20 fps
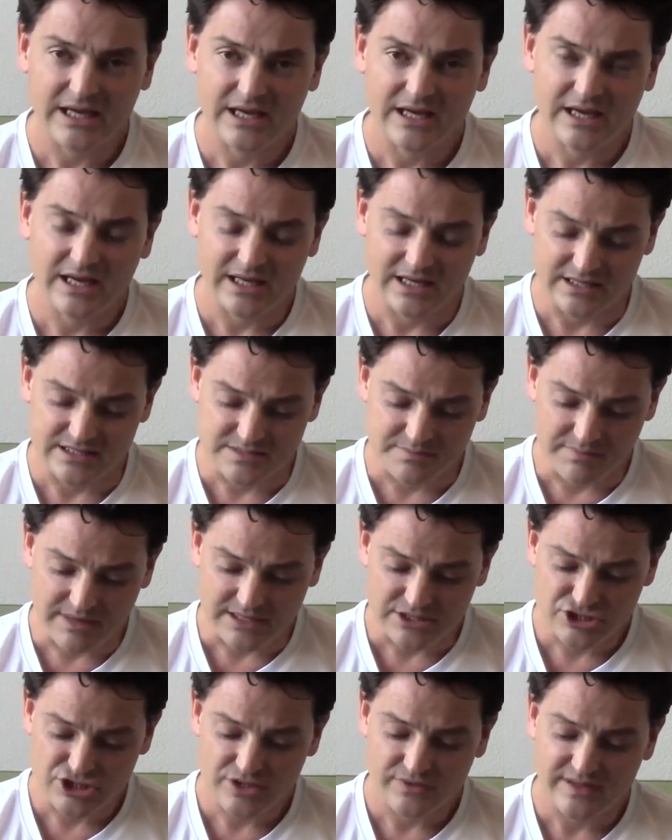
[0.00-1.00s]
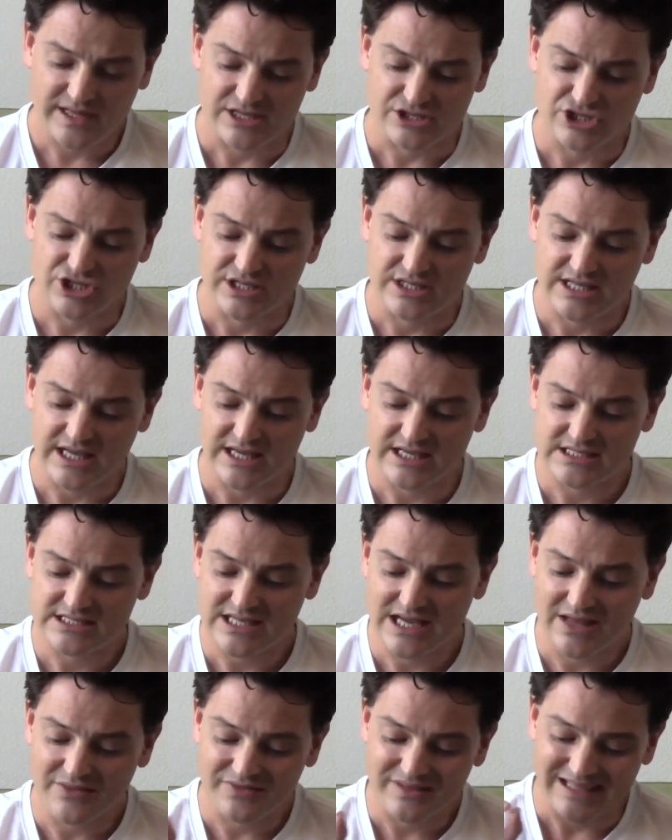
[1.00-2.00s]
It is mentioned that she takes
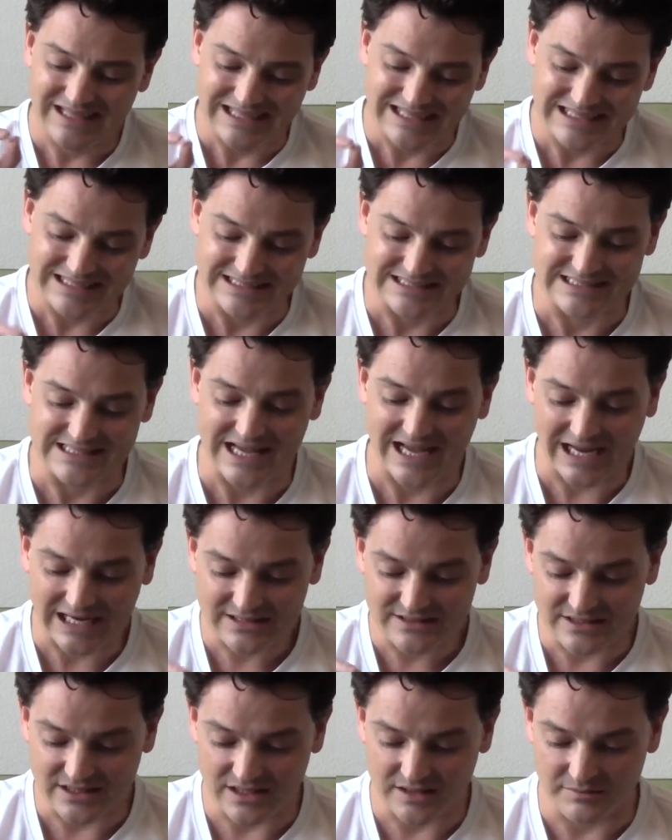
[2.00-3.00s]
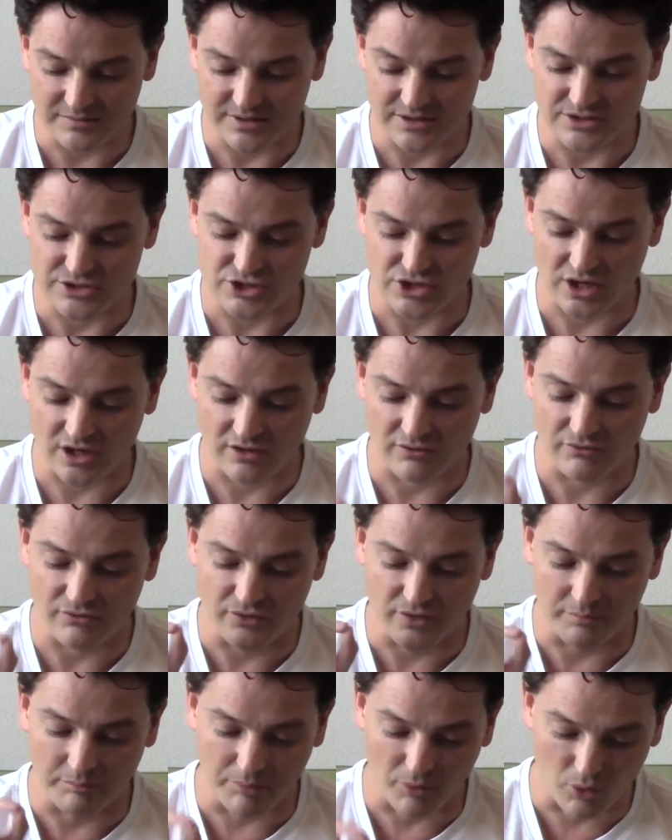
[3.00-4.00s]
on the exact image of
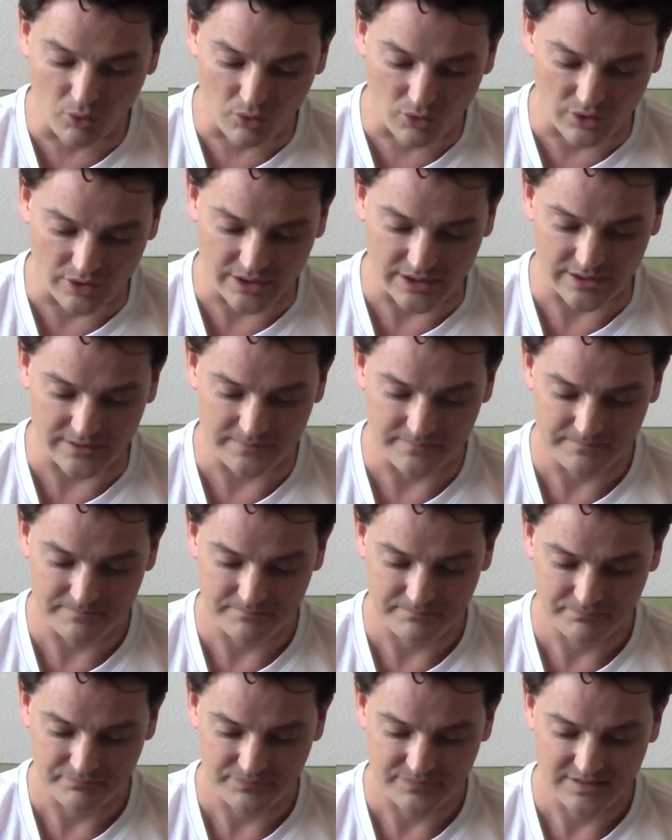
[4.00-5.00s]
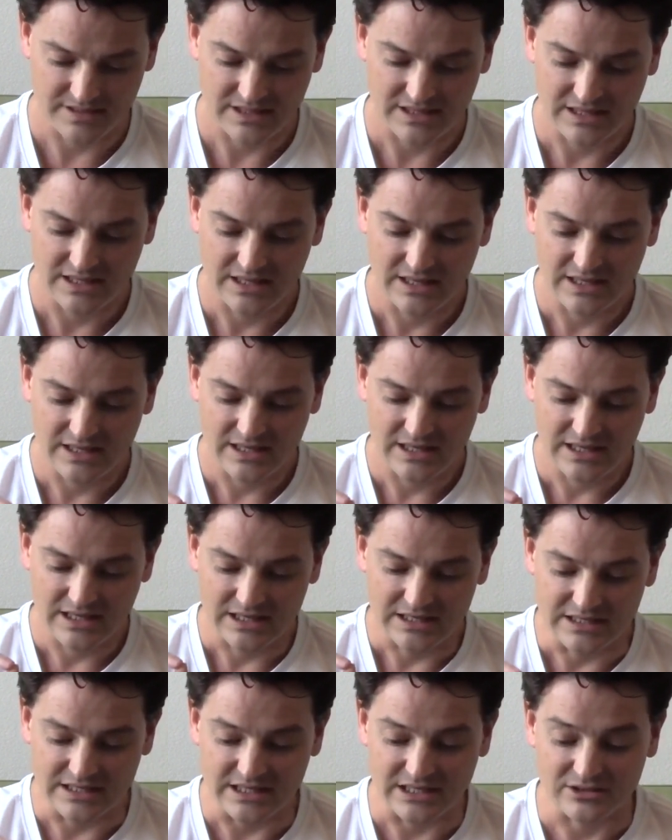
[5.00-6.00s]
the boy
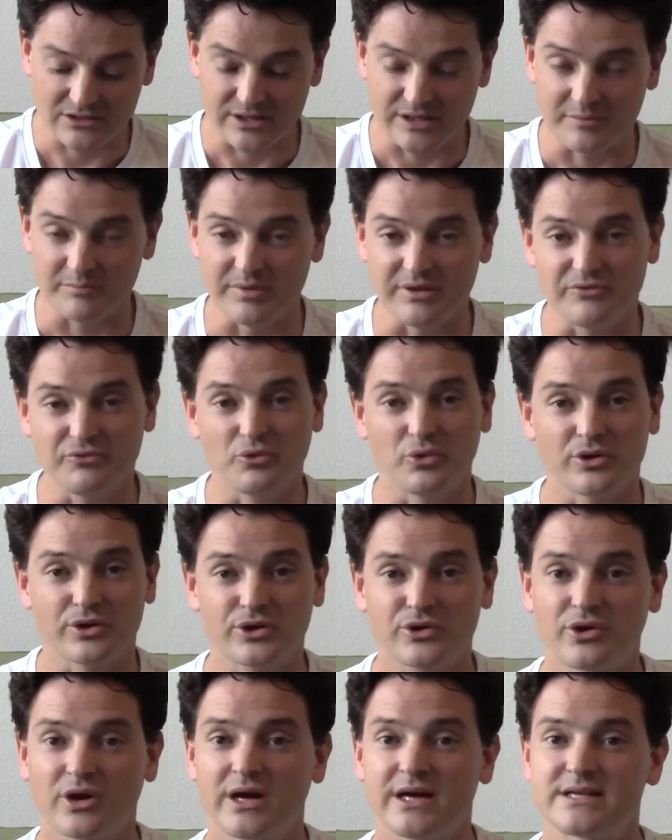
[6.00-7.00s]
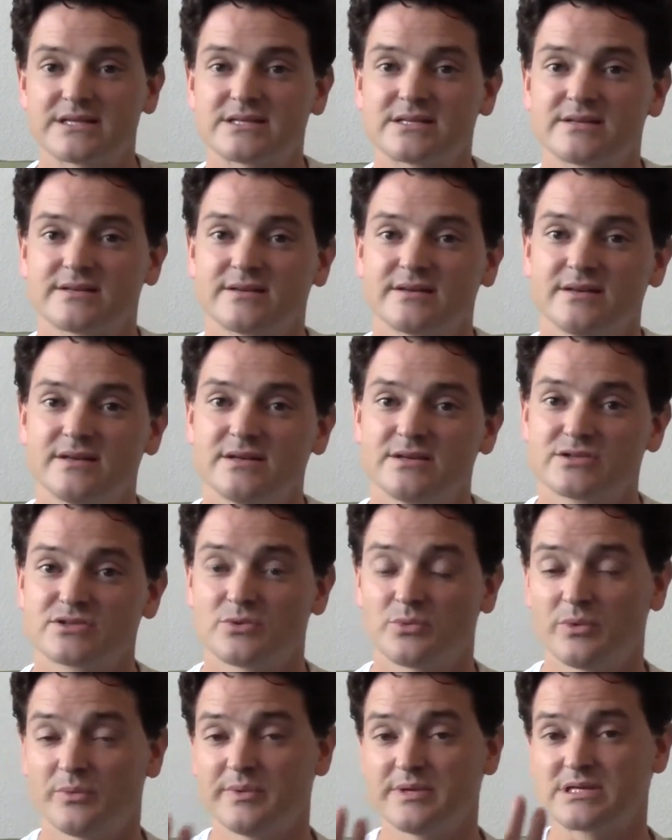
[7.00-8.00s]
kneeling before Christ. So
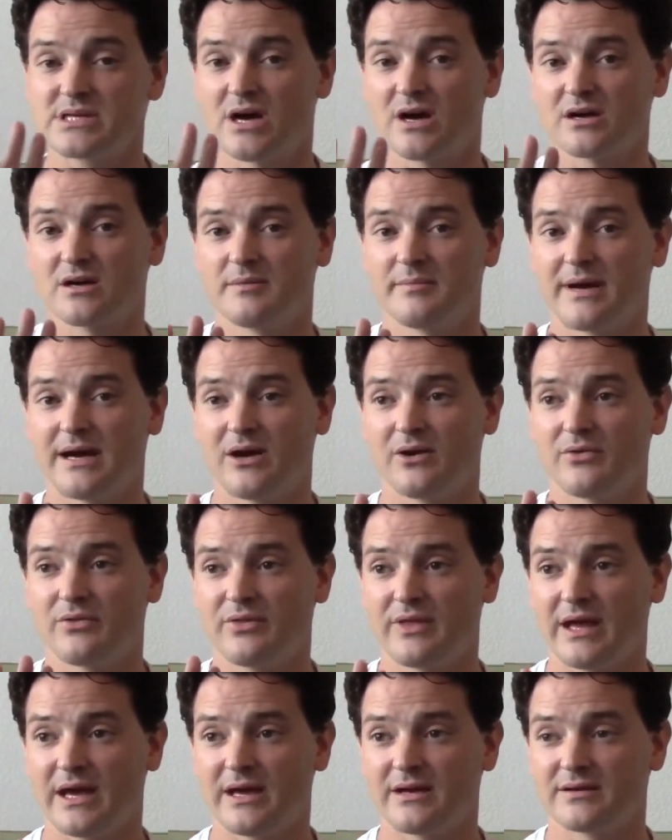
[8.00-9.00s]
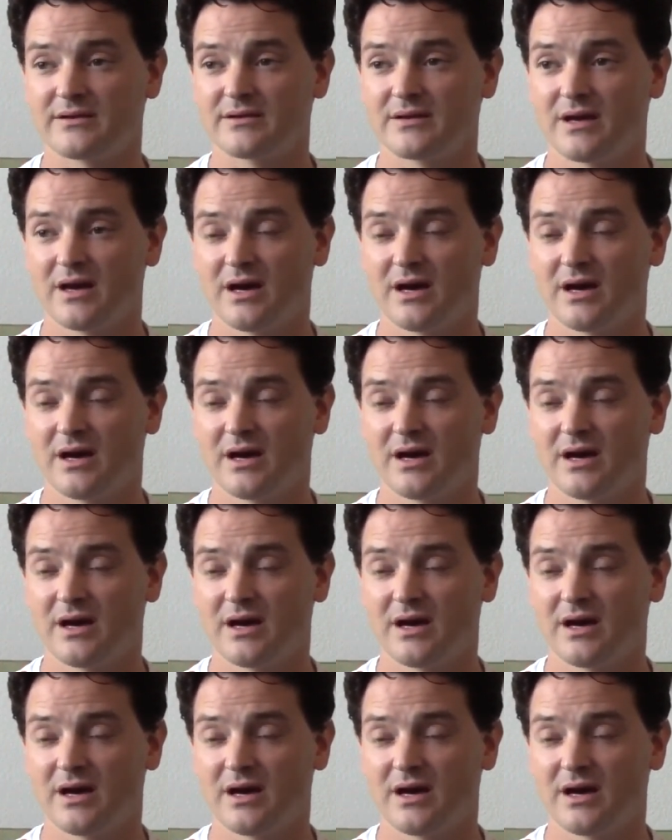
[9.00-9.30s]
when we talk about that